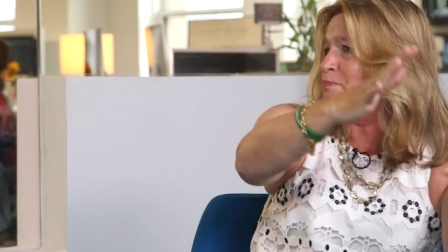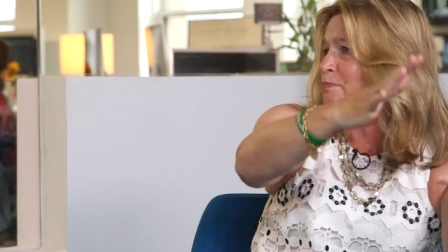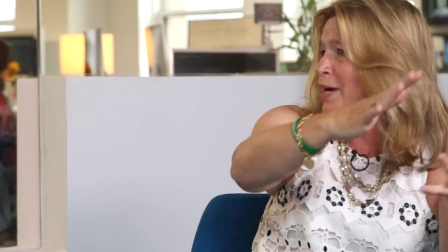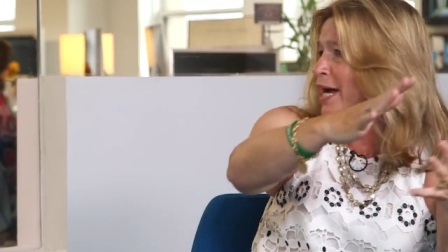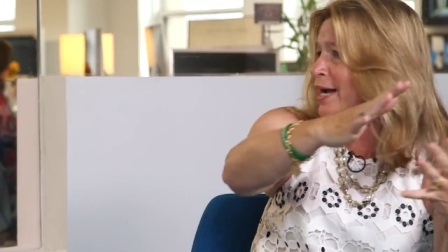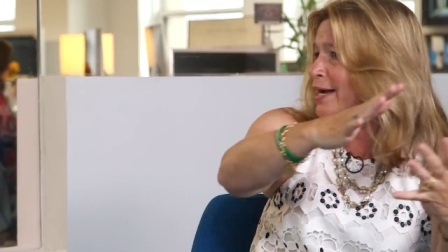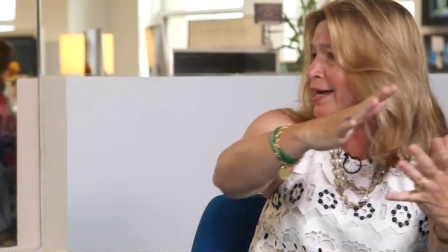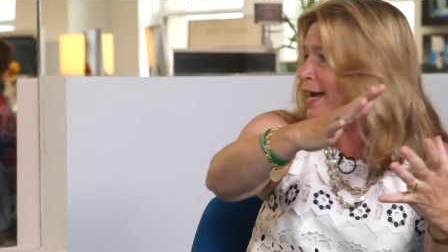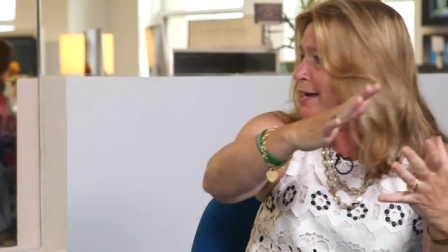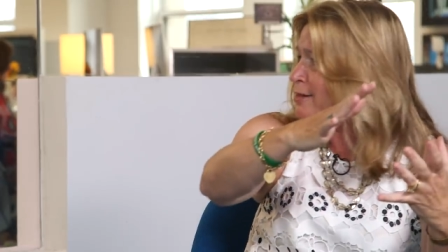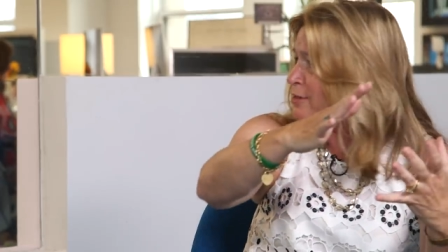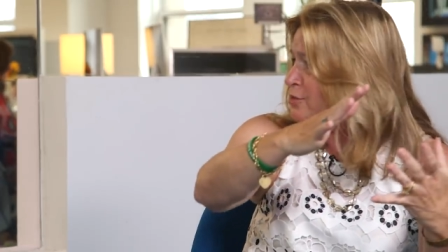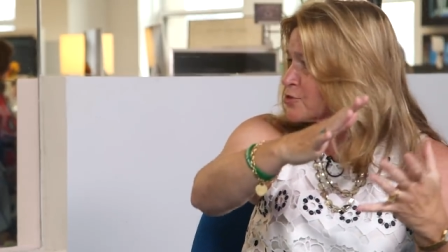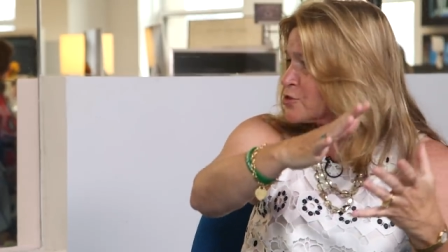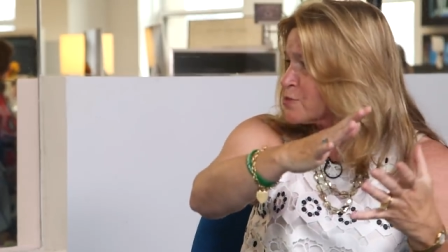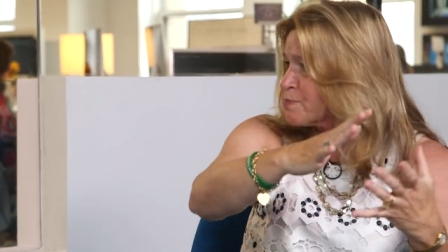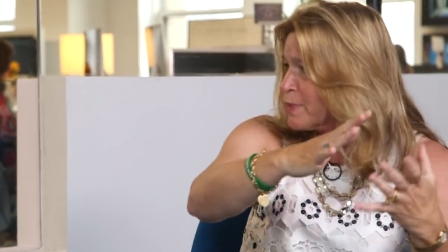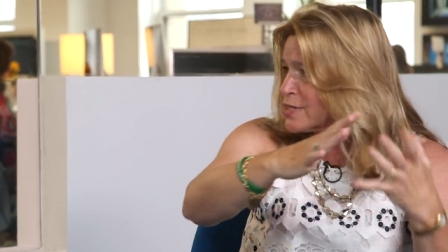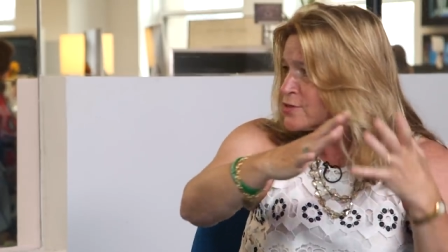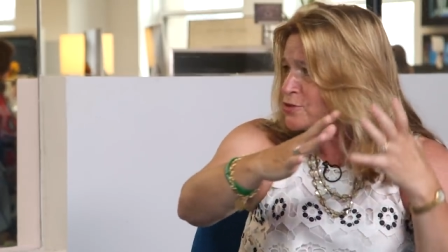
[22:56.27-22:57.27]
back at
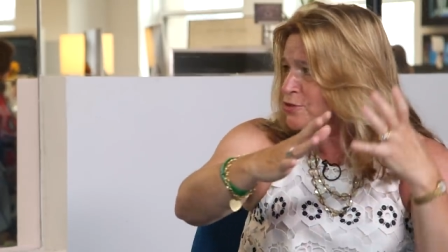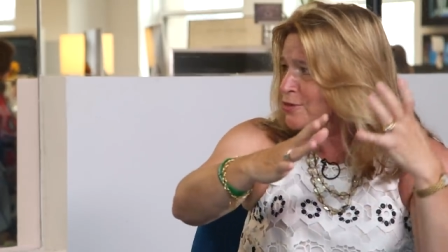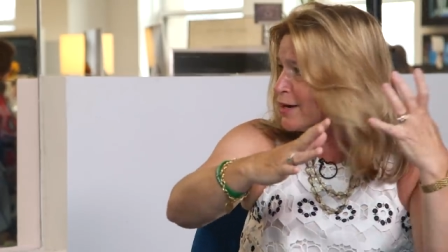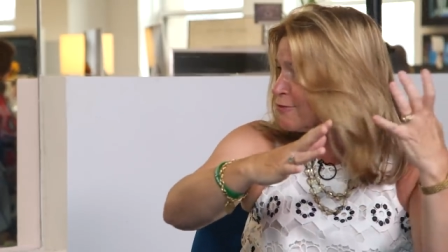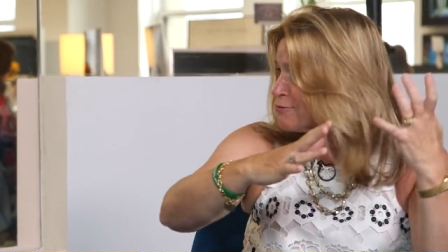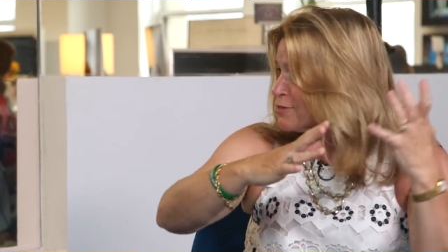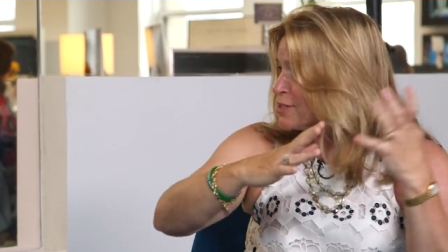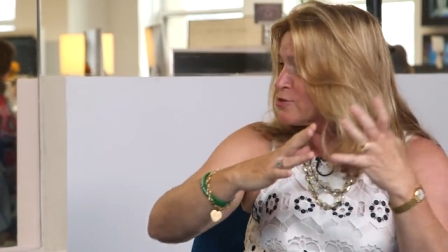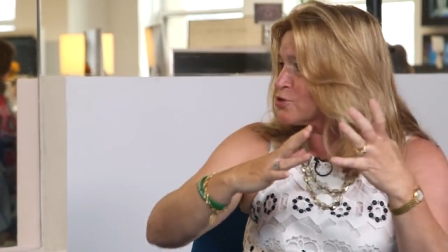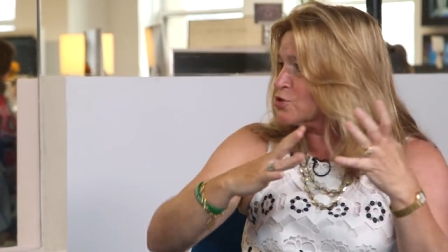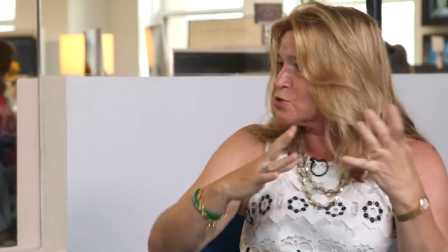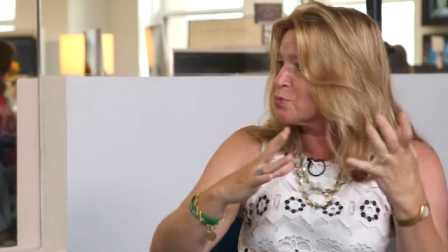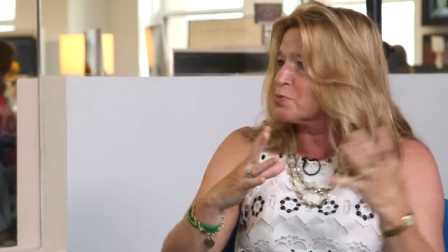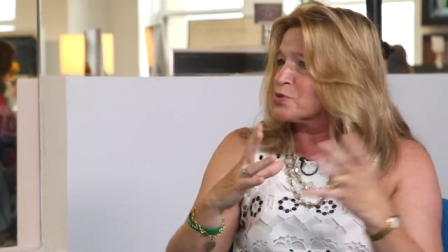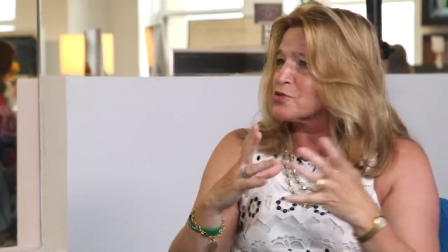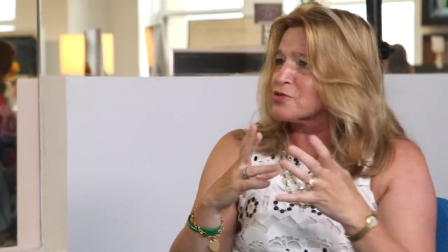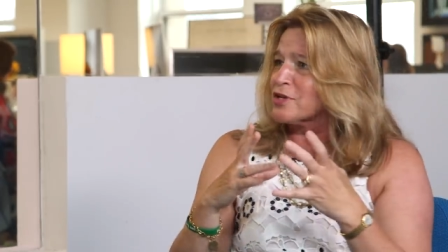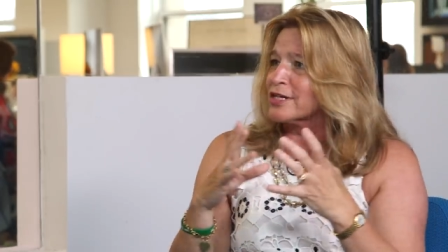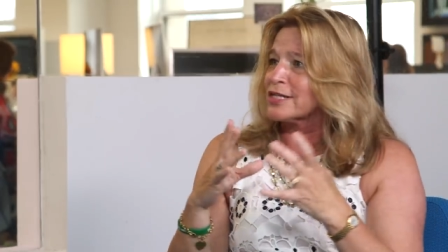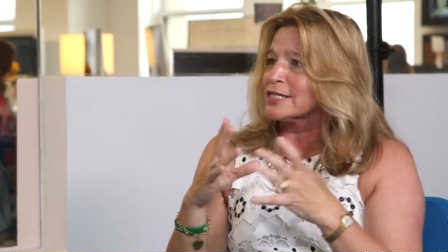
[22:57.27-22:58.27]
your spacecraft at
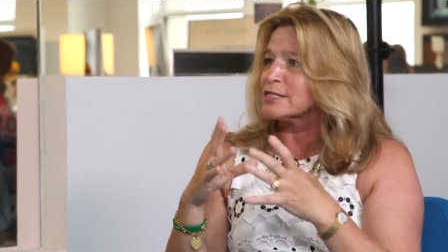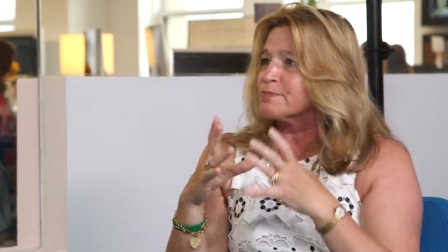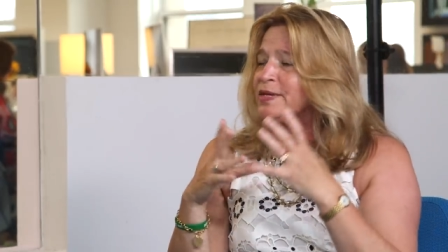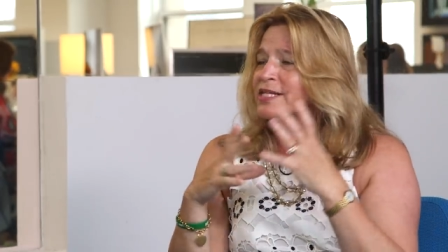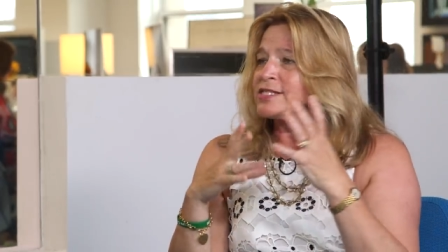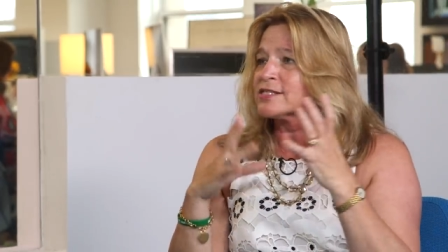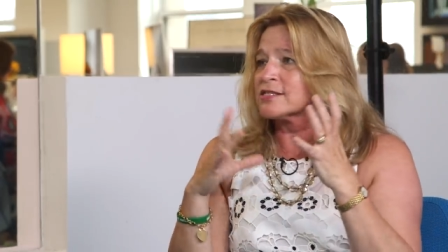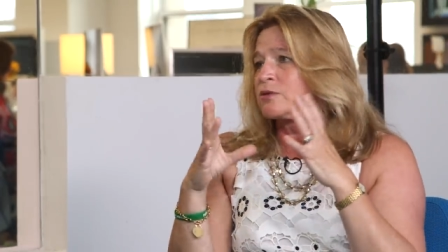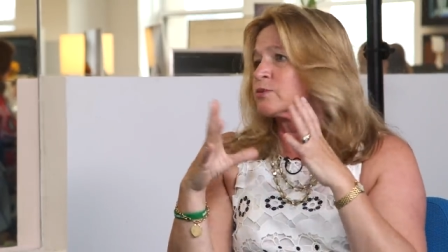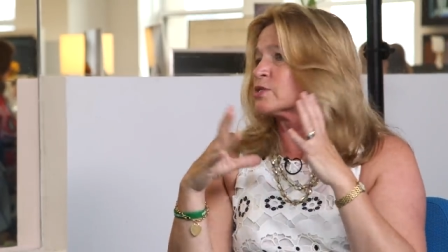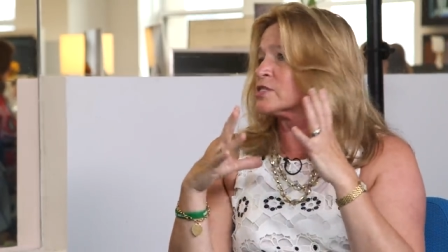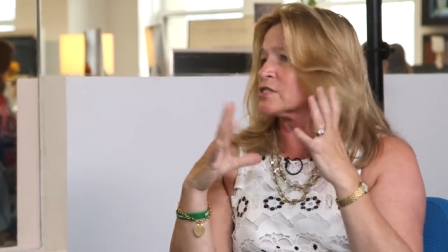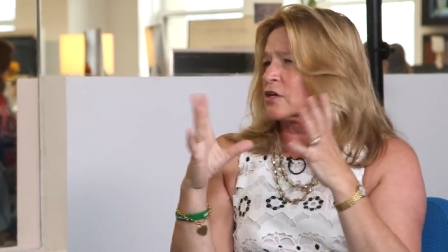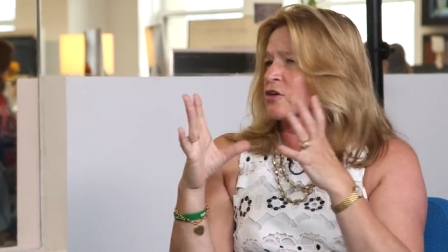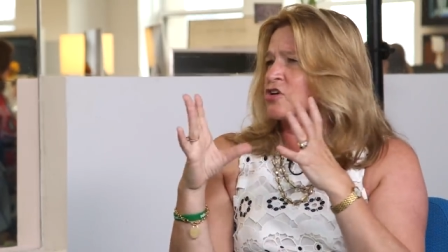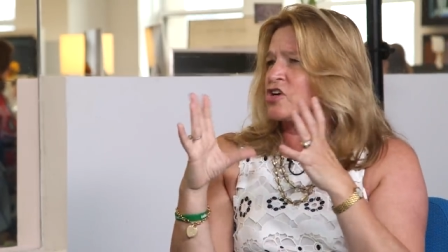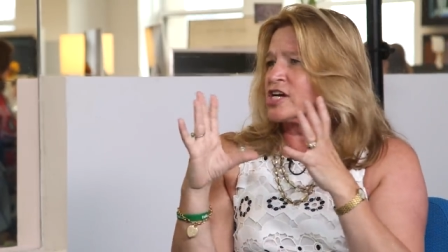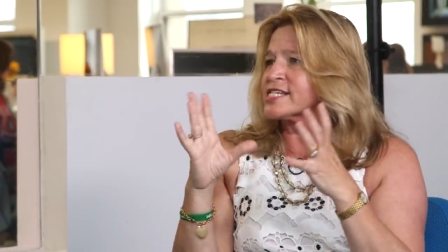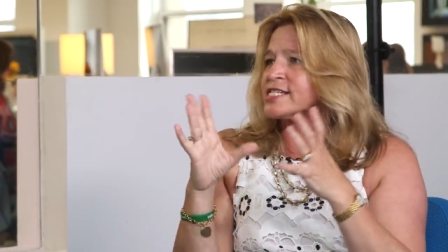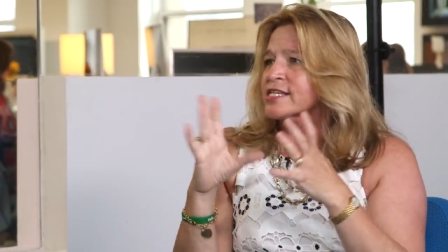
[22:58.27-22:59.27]
supersonic speeds, so it's
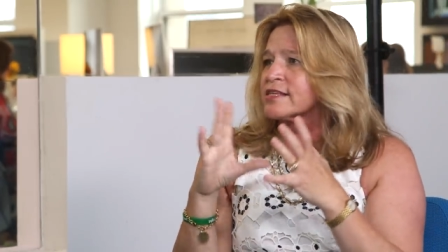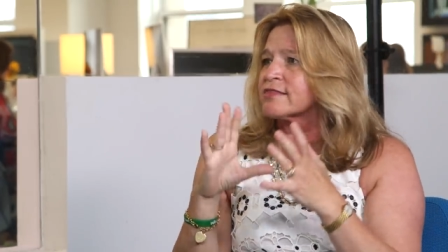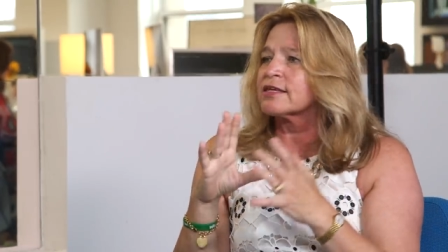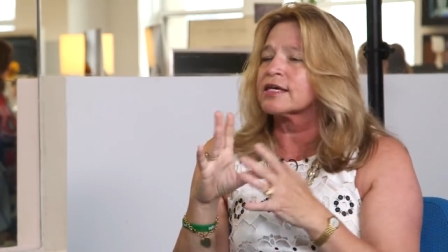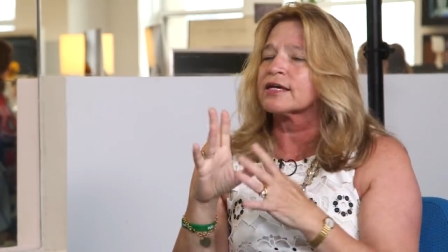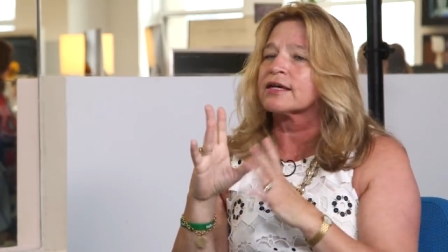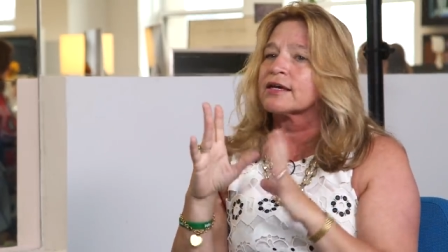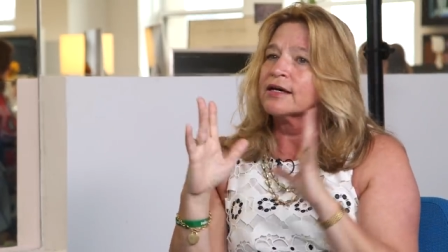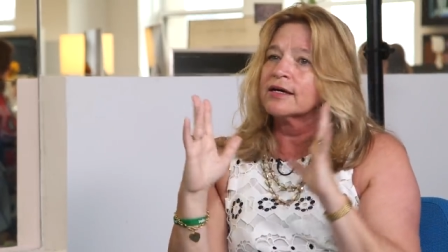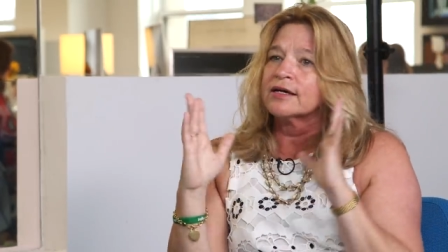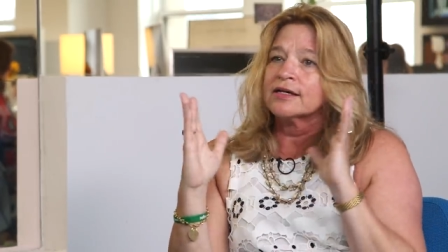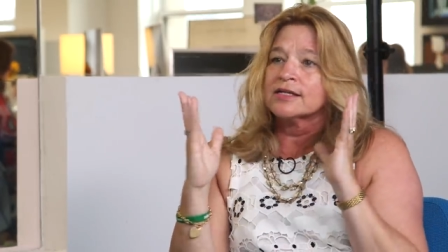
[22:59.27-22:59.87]
a crazy thing.